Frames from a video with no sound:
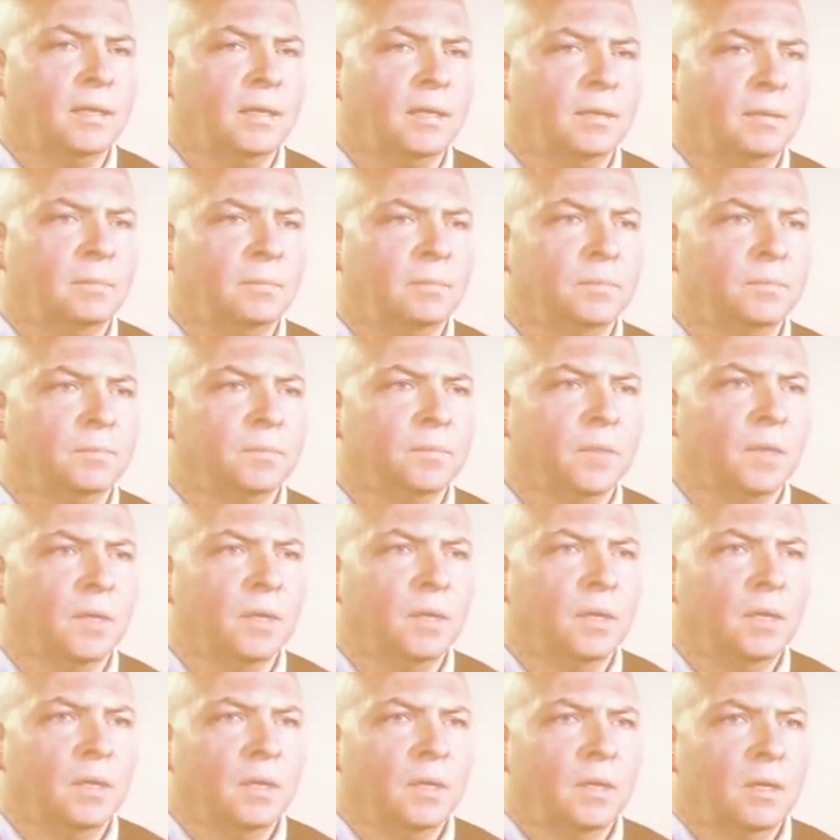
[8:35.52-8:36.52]
Um,
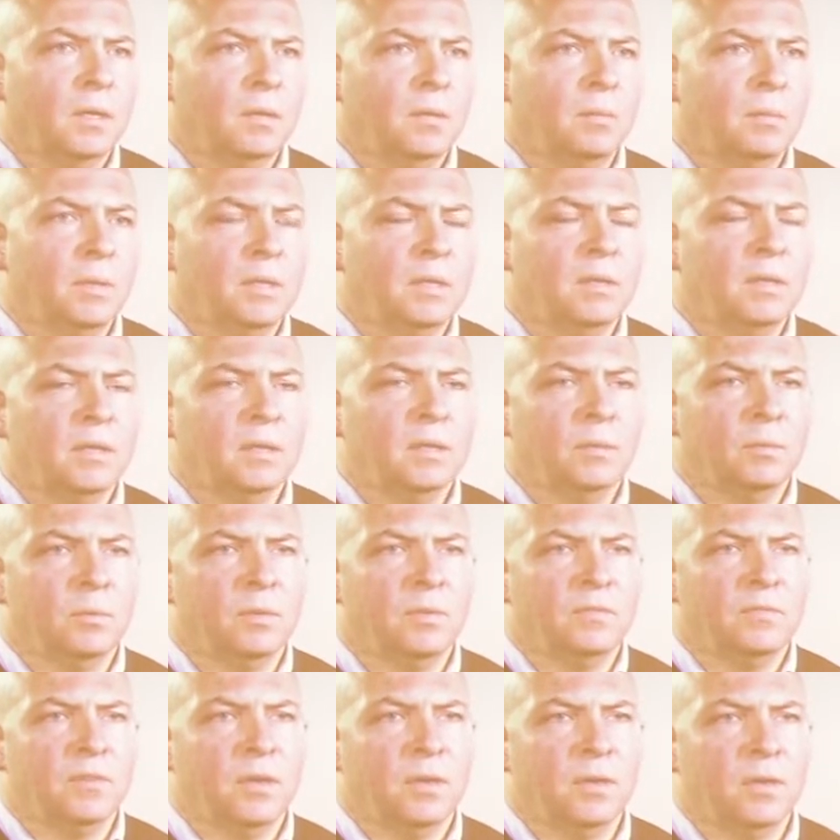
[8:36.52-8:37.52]
the big thing that
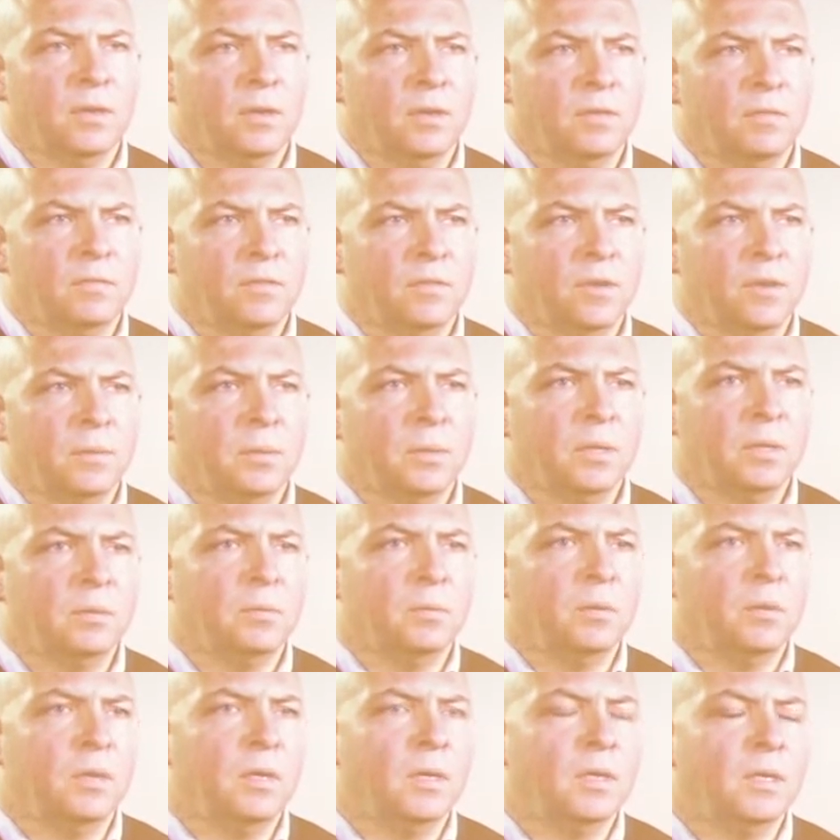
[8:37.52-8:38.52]
we found out from it
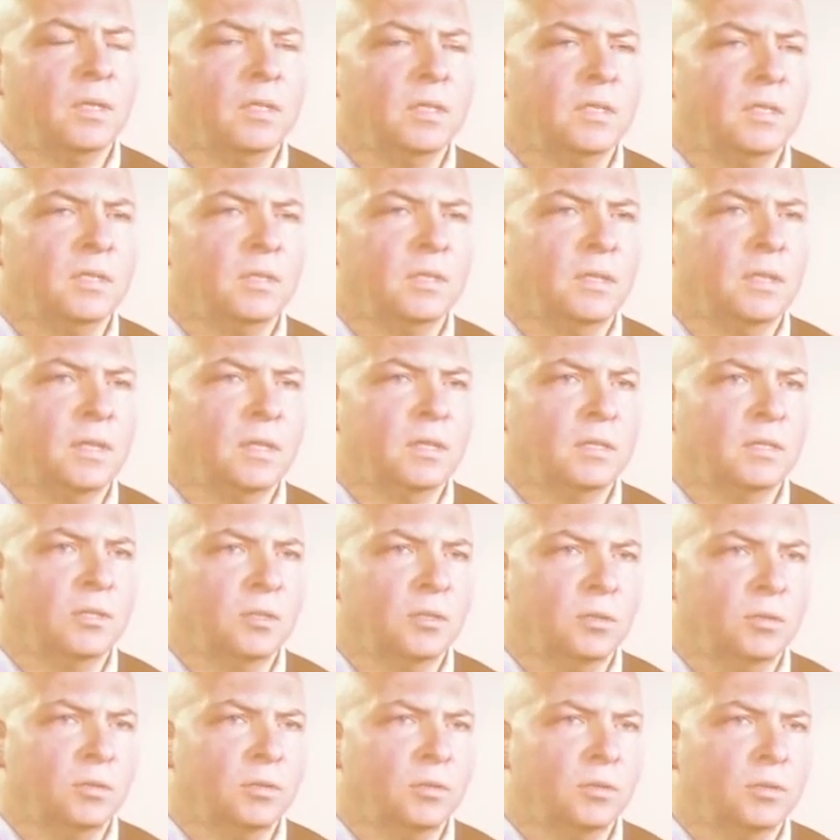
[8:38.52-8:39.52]
was that
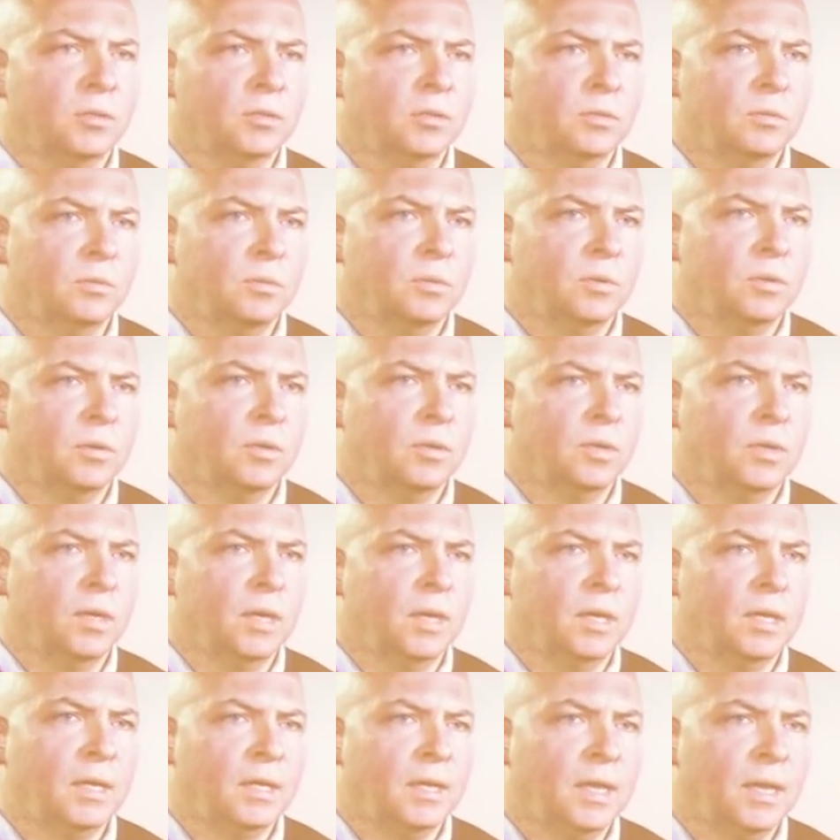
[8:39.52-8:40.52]
students were
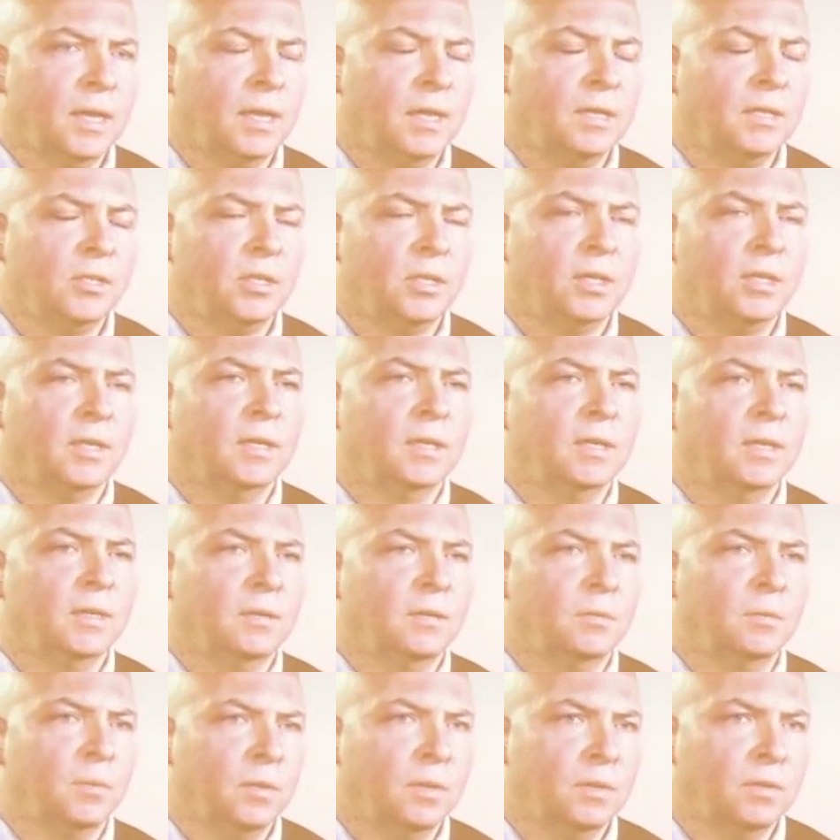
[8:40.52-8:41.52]
engaging
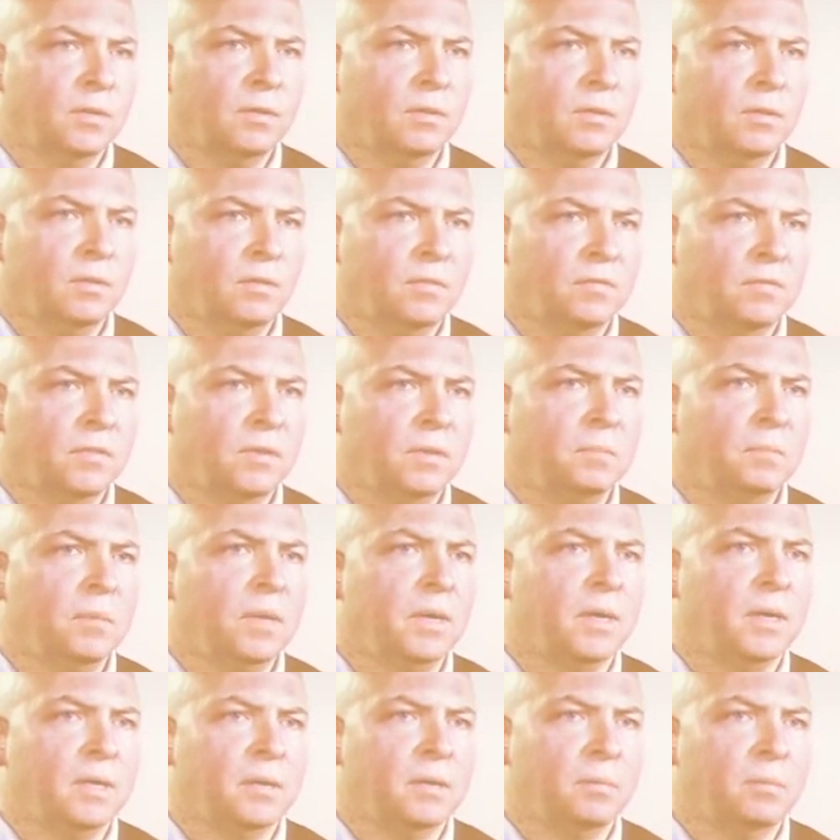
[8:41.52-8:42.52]
with the
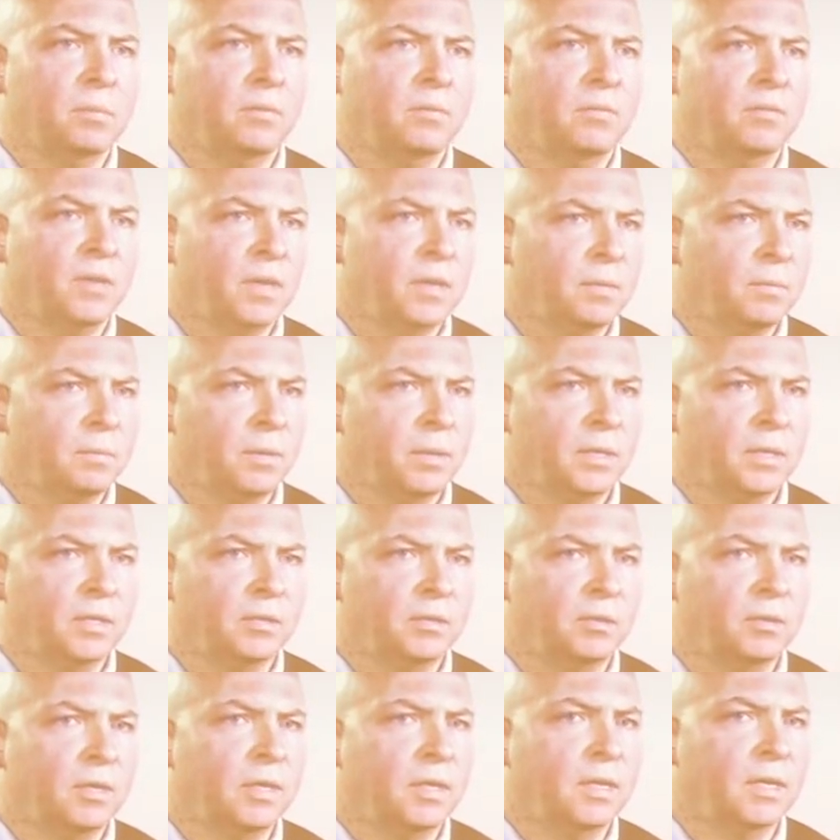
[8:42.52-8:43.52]
feedback provided by
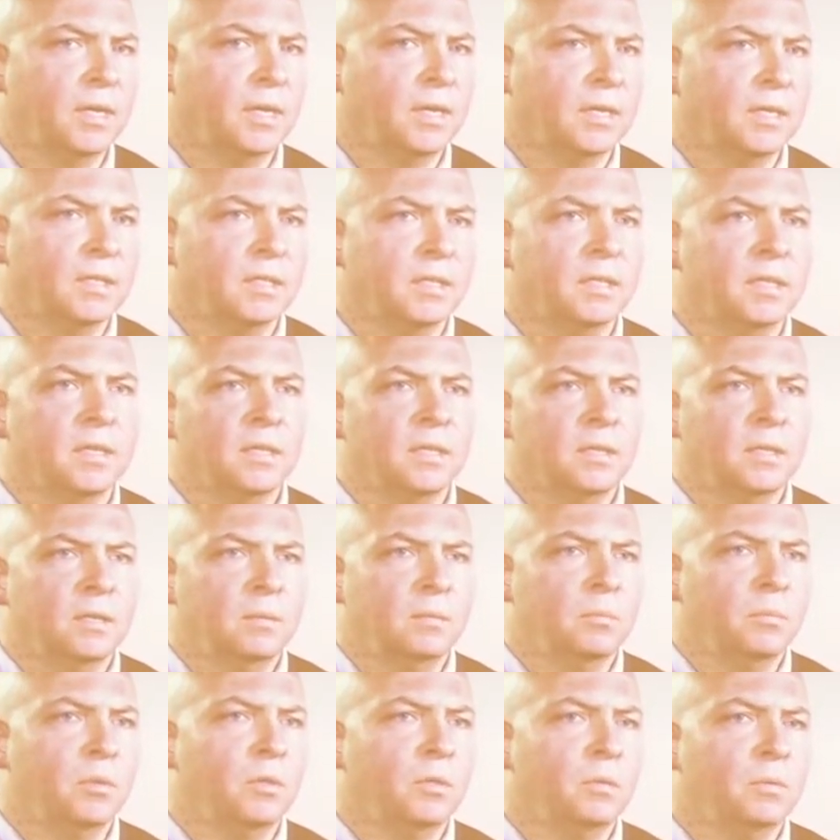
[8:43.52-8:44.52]
Screencast
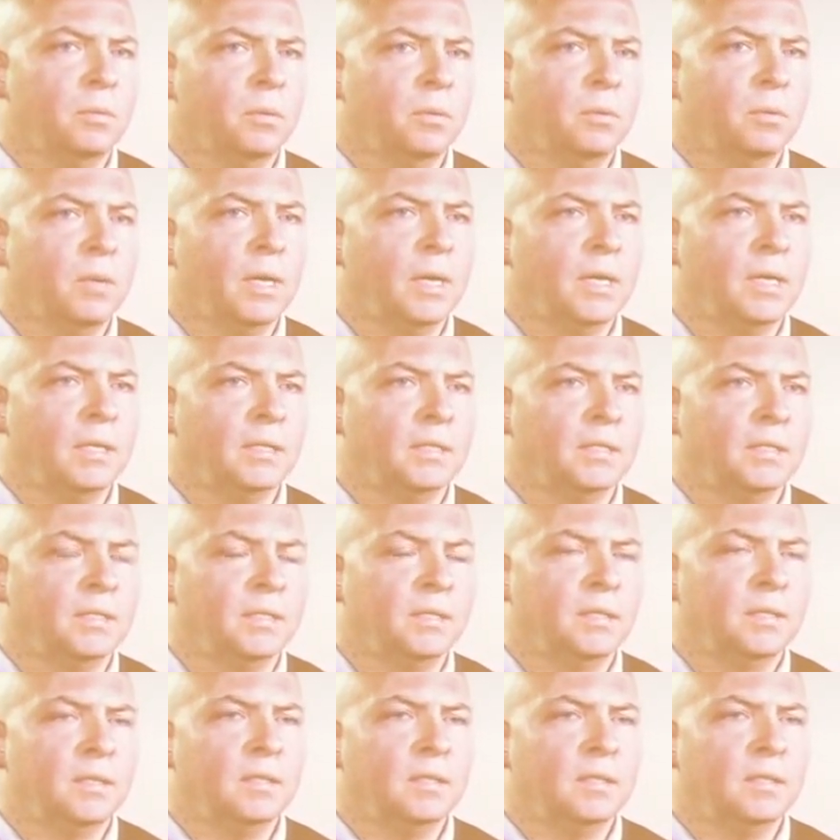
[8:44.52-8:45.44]
multiple ways.